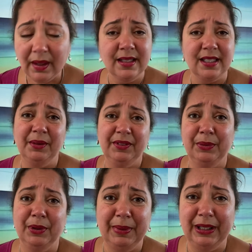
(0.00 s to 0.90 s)
Some of it
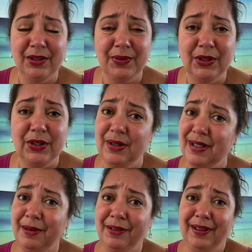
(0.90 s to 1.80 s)
will be useful to you.
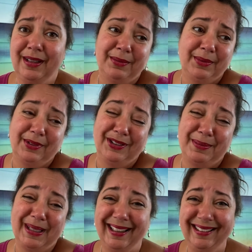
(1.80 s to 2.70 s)
Some of them you'll
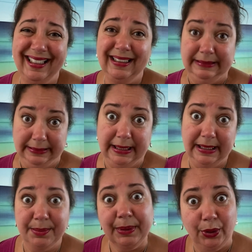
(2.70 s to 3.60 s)
be like, eh,
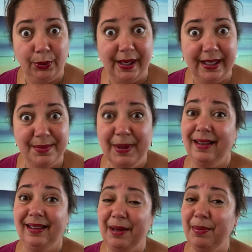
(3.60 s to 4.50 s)
thanks, but no thanks.
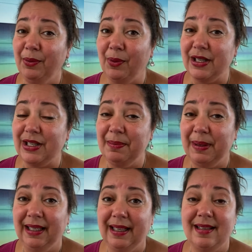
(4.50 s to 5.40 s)
But keep on watching
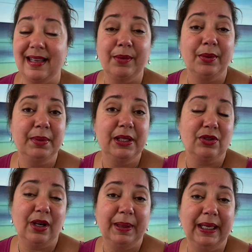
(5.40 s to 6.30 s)
because I will be
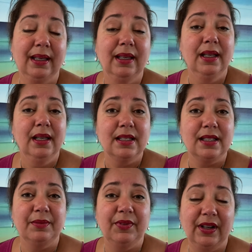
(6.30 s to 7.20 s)
dropping
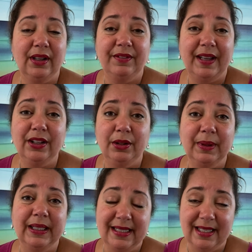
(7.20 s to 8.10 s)
some valuable
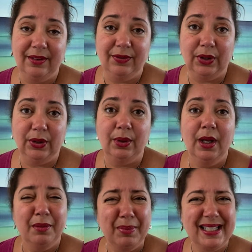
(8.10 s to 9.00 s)
insight for you.
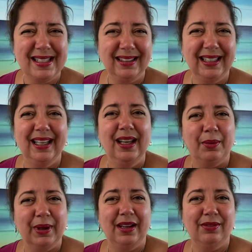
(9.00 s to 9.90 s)
Basically,
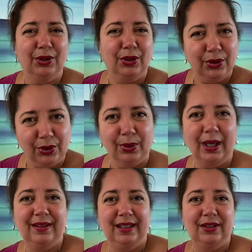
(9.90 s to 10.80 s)
what I've learned
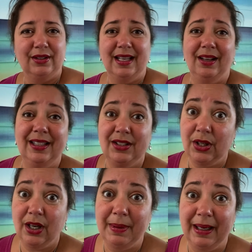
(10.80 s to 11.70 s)
throughout the years. Now let's
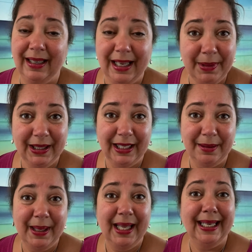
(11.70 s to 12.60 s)
talk about
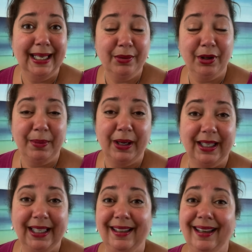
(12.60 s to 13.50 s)
MLM, network
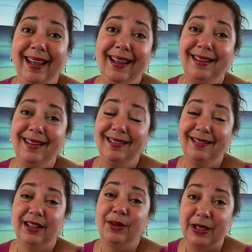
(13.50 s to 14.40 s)
marketing, and
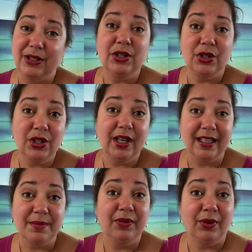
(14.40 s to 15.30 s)
the questions you should
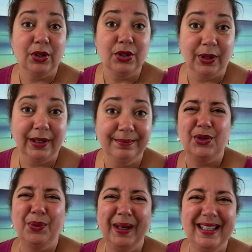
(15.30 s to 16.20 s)
ask before you join.
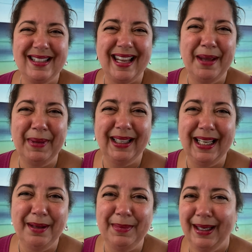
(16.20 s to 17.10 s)
So what is
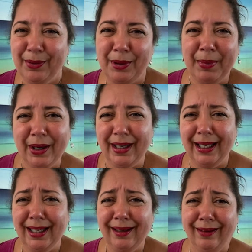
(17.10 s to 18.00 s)
MLM, network
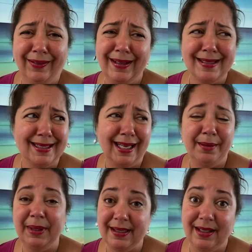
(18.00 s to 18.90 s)
marketing? Are they the
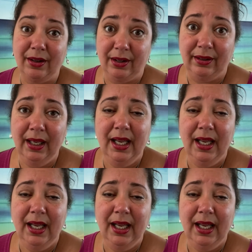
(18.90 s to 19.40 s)
same? Yes, they are.